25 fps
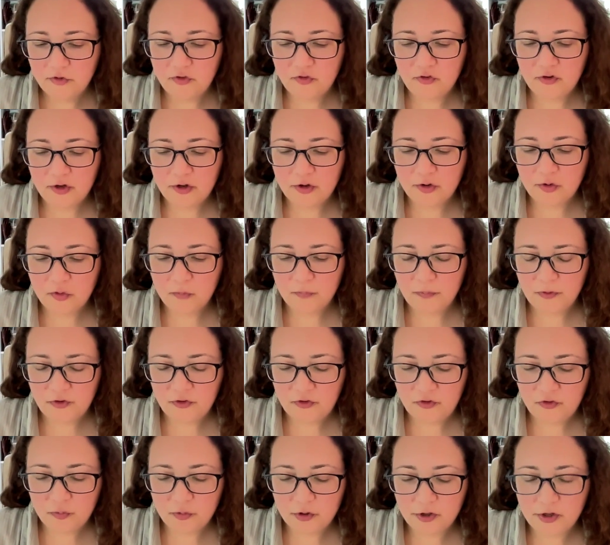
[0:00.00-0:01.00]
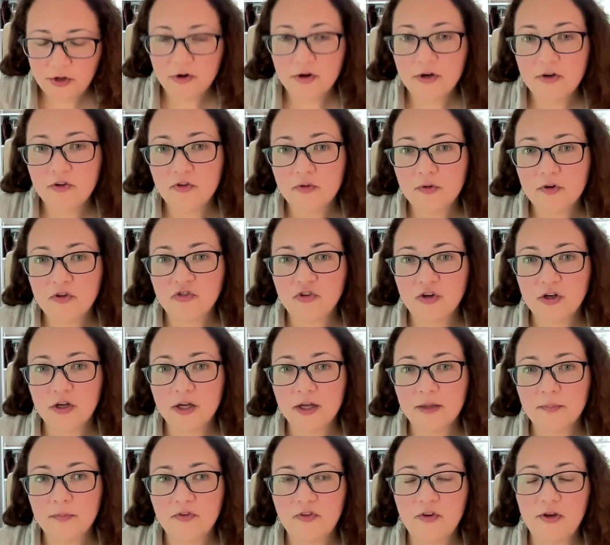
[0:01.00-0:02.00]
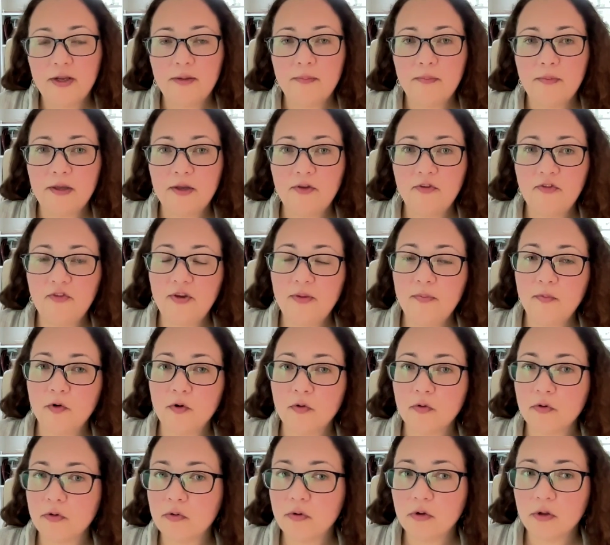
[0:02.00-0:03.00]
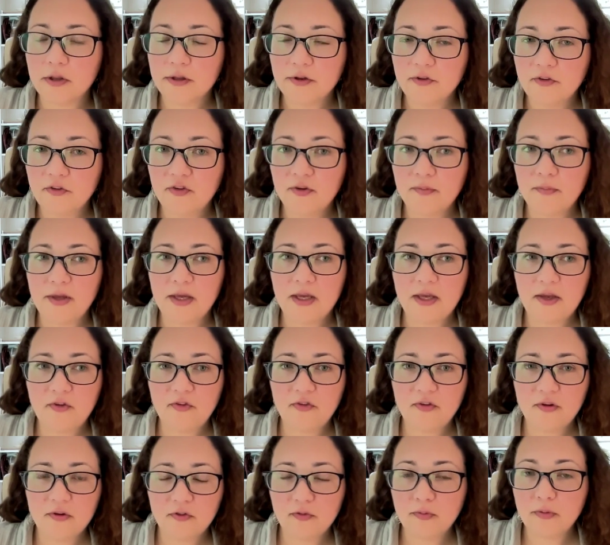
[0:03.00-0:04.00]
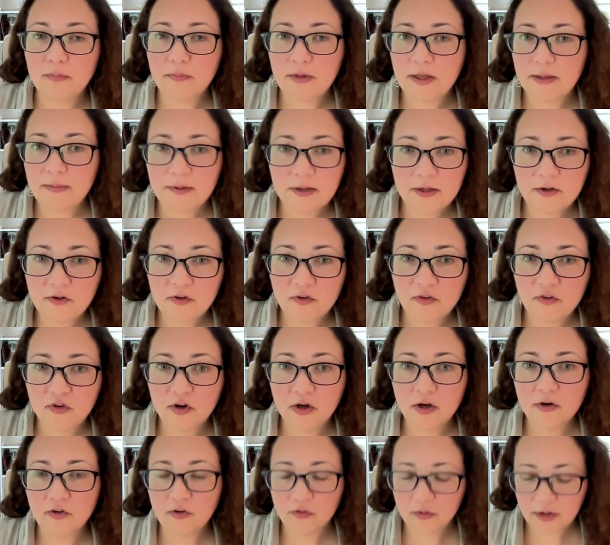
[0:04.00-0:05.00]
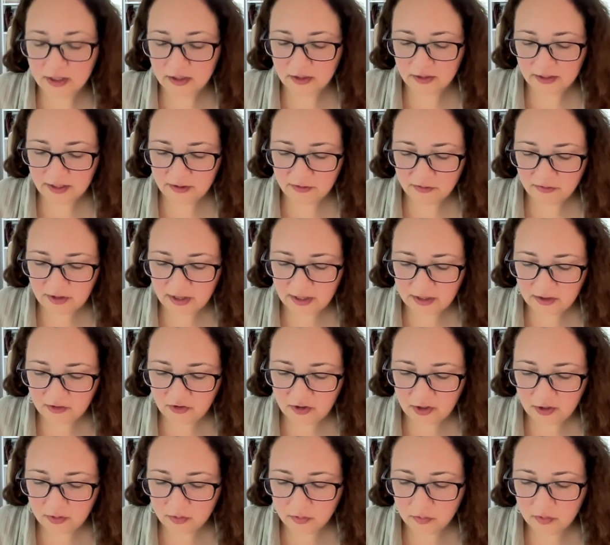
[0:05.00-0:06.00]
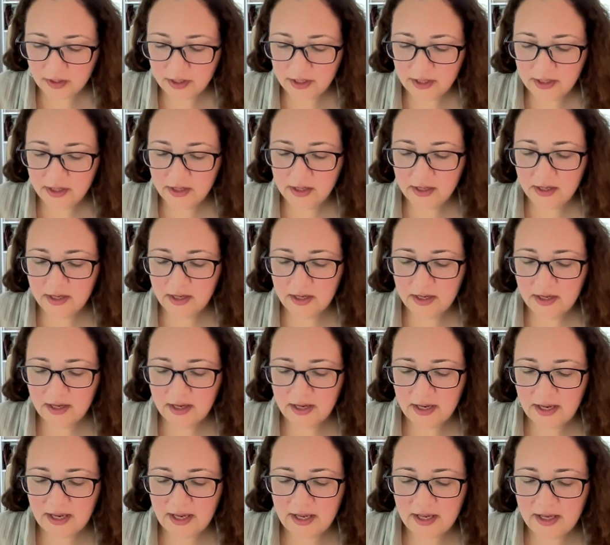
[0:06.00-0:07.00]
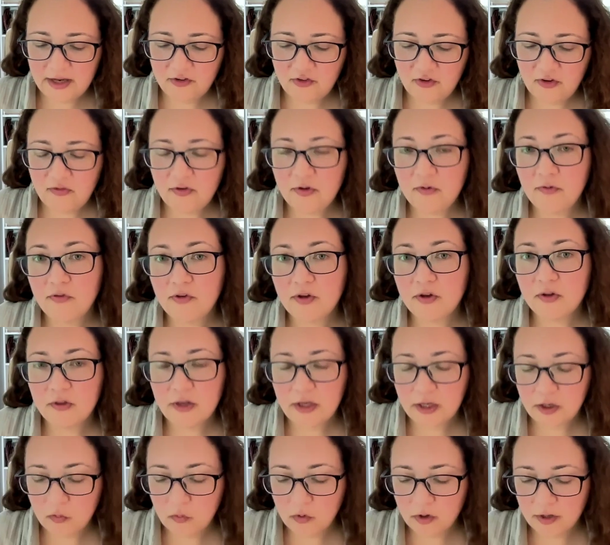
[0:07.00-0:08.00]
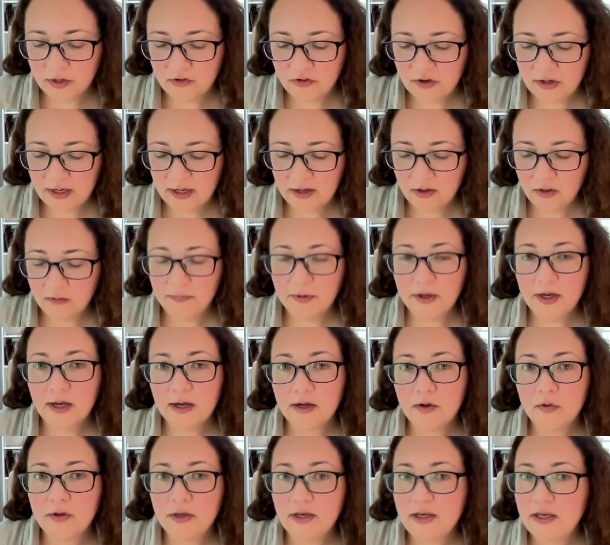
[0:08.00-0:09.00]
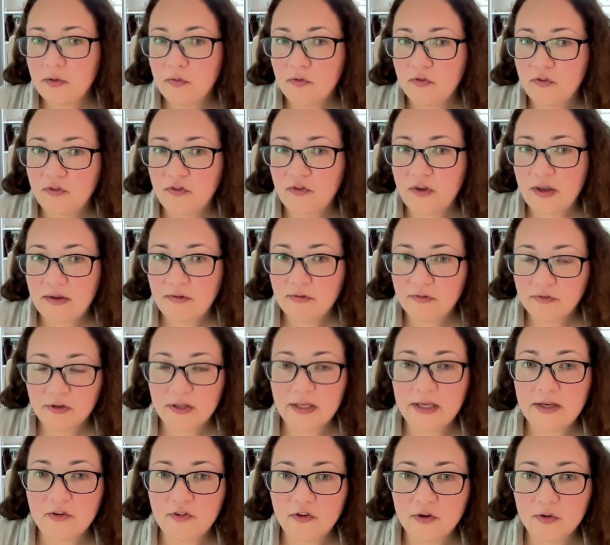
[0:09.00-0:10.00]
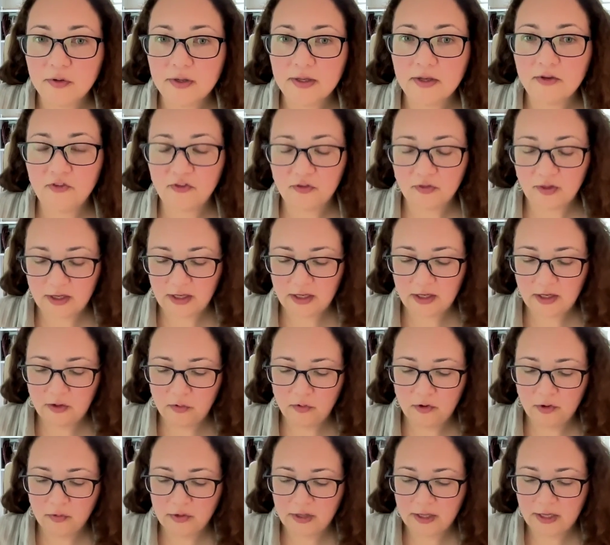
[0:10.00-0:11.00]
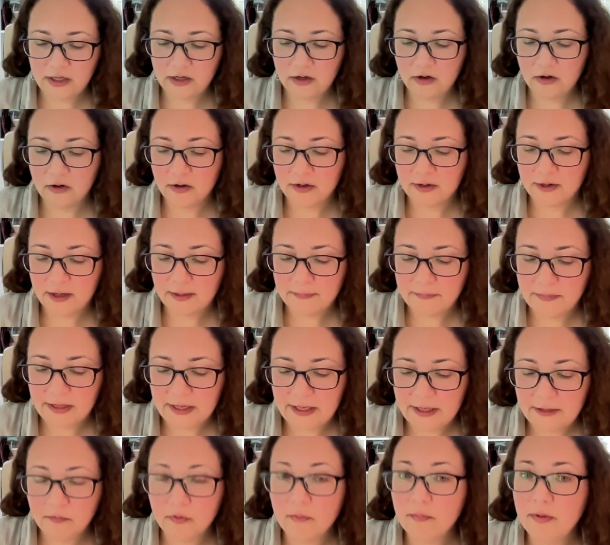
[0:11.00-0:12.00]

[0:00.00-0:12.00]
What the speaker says: So, this is where your intuition comes in. It may seem cruel in some cases, but maybe it does not directly affect you. And if you feel that you want to help, how can you safely do it so that you don't get caught up in it?